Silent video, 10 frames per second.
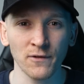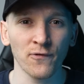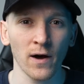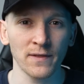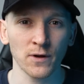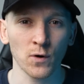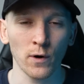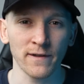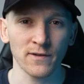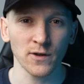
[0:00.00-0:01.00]
find the
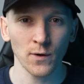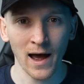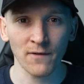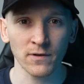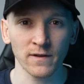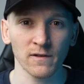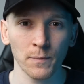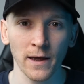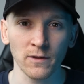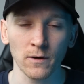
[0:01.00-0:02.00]
coins that you have and
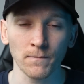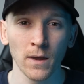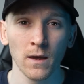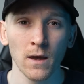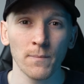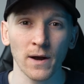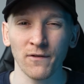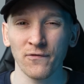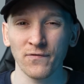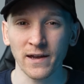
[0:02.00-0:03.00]
display them. But
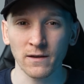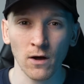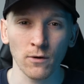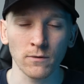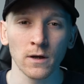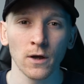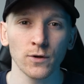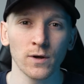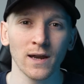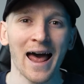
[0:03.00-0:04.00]
if they don't,
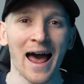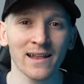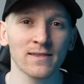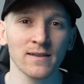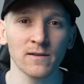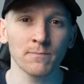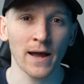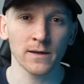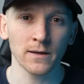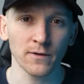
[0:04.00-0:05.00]
you can add these
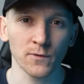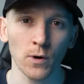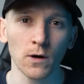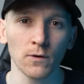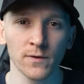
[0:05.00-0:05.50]
manually as well.